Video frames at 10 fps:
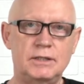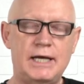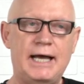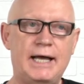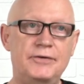
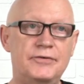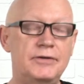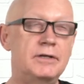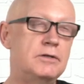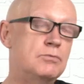and
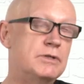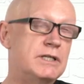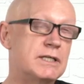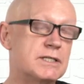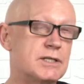you would
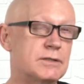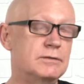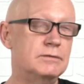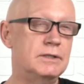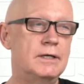need a
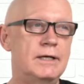certain